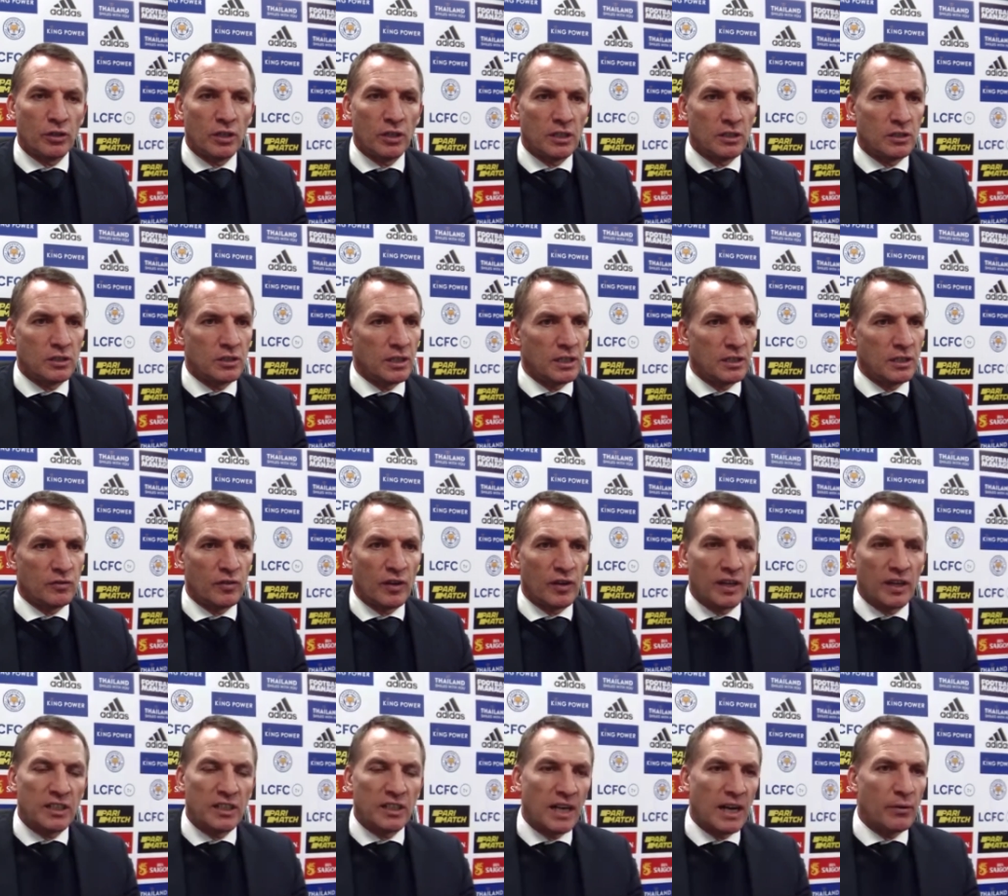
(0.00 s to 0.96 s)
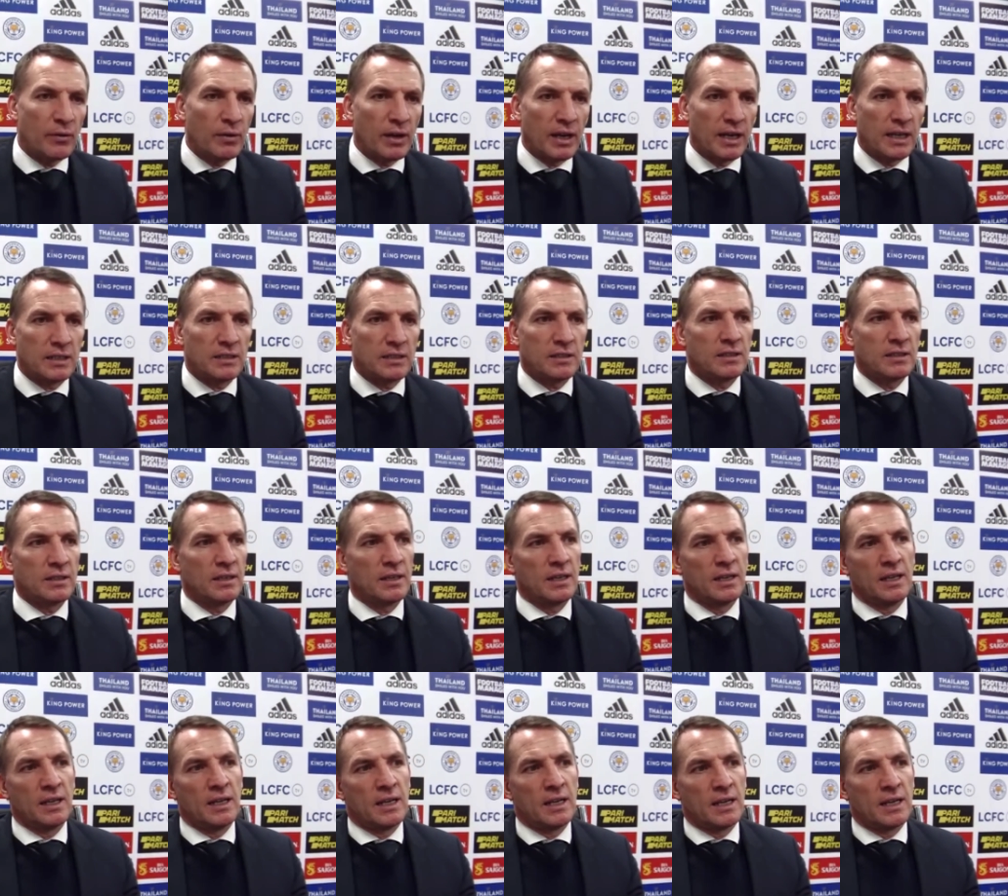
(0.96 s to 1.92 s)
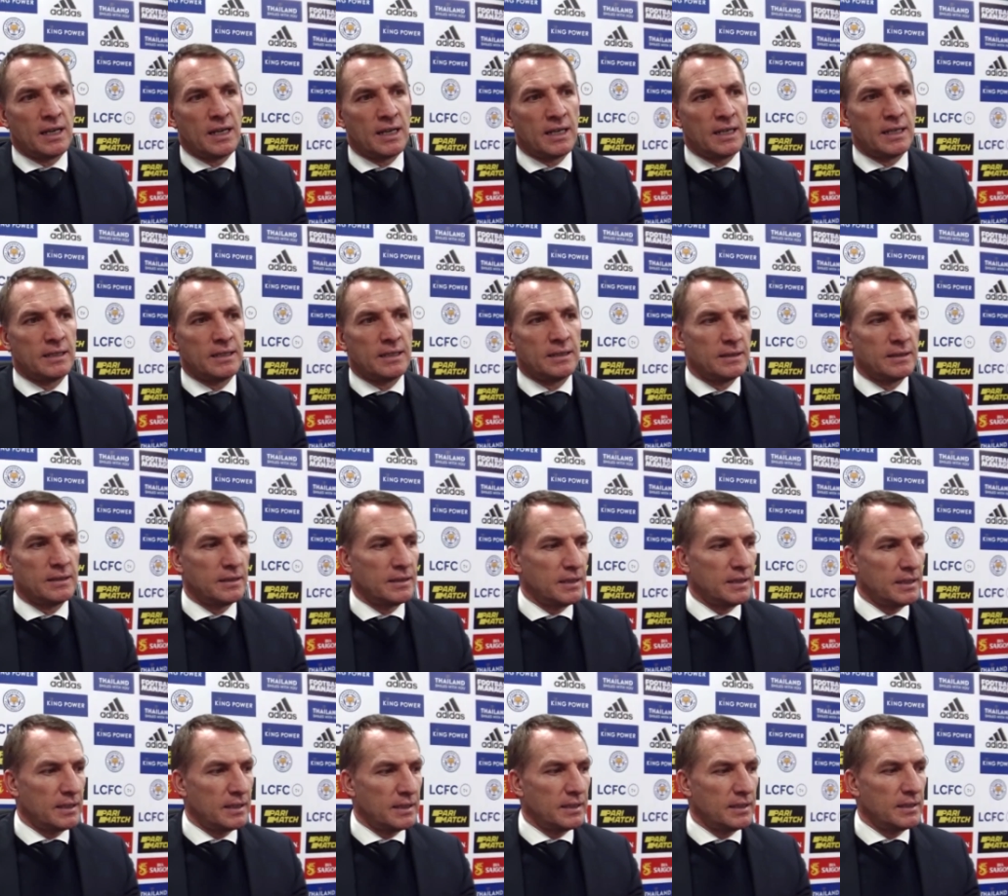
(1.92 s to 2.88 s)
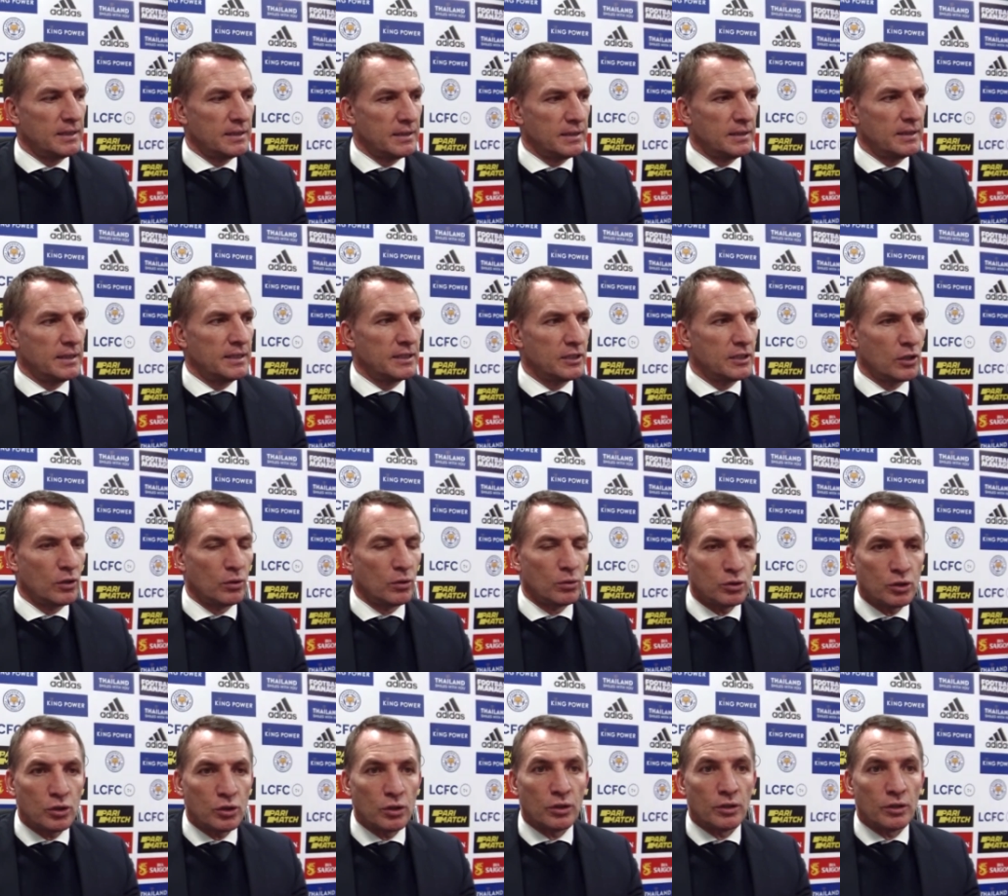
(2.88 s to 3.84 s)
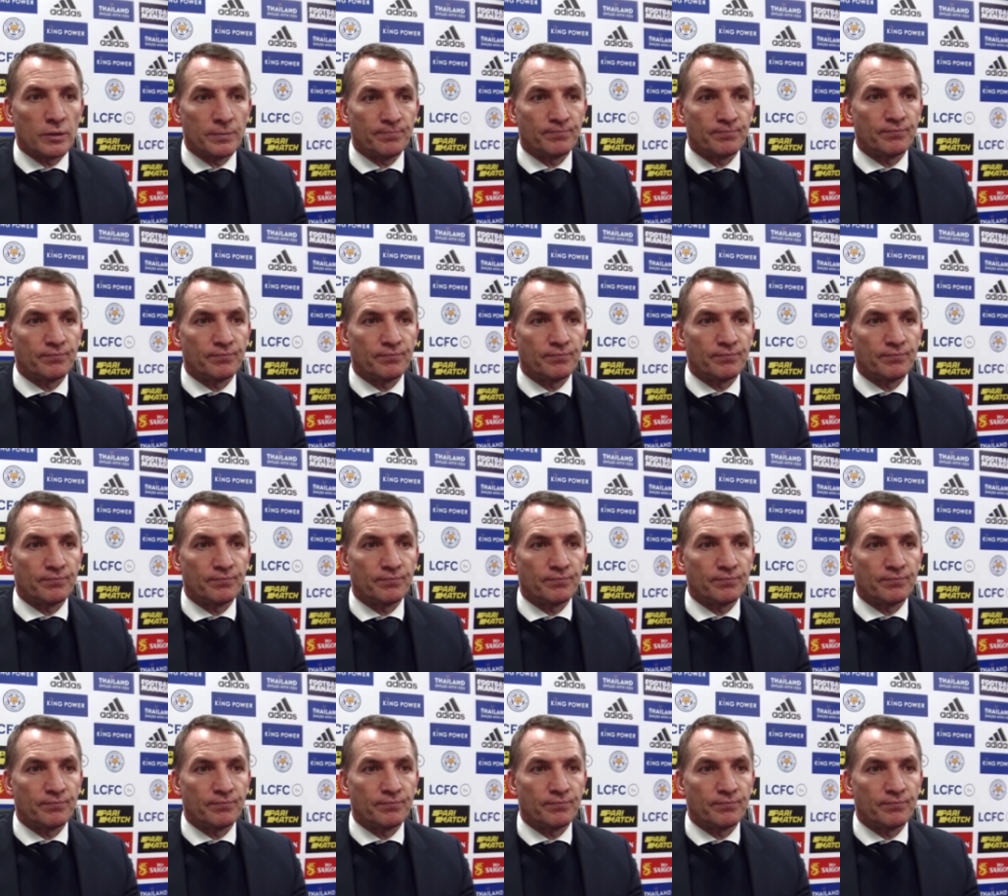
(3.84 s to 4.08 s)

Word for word: He's, he's very direct, and uh, he's a goal scorer.